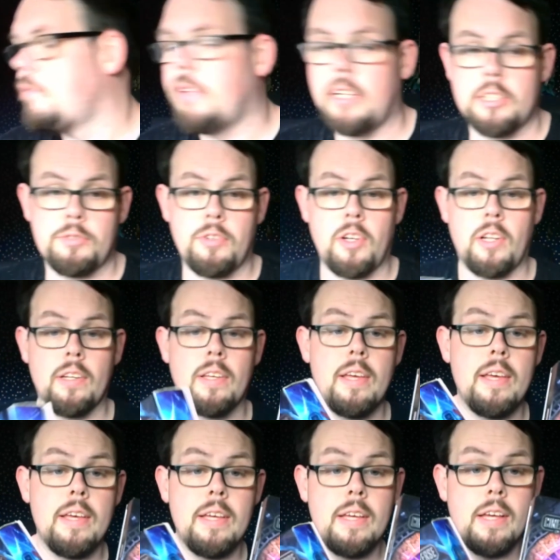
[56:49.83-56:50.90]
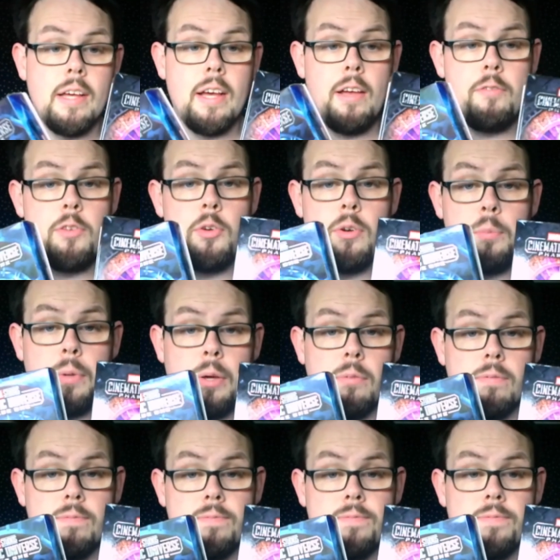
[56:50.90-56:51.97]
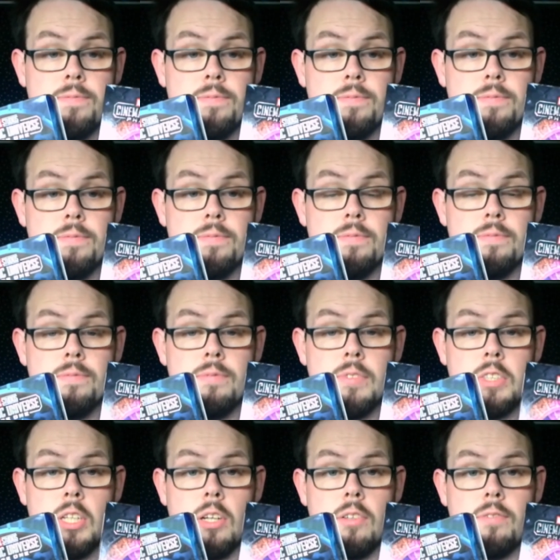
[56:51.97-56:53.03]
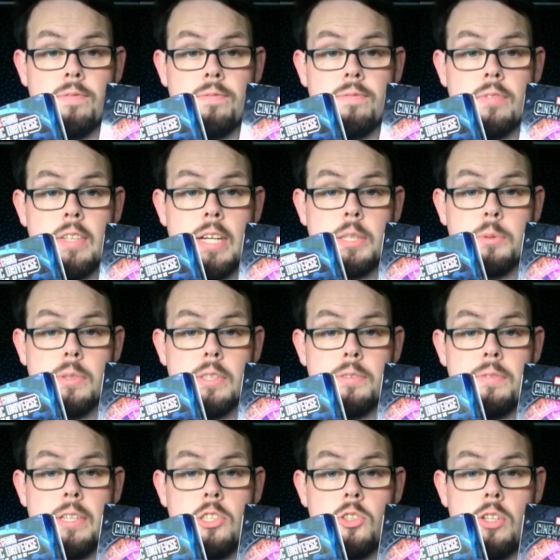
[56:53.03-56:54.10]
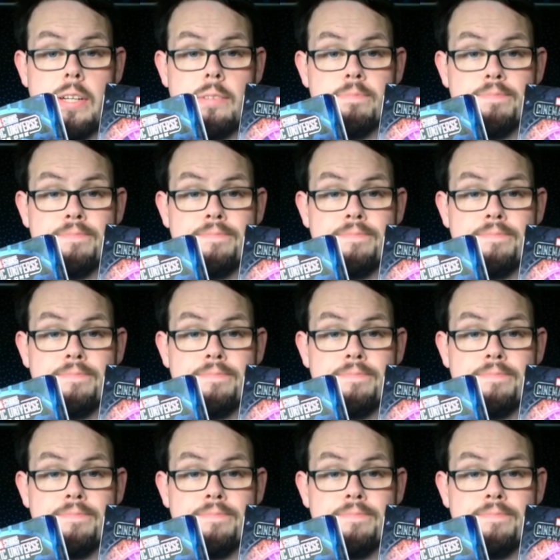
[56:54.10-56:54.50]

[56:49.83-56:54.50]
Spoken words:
Things are wrong. I have two of them now. So, next one is Phase 3.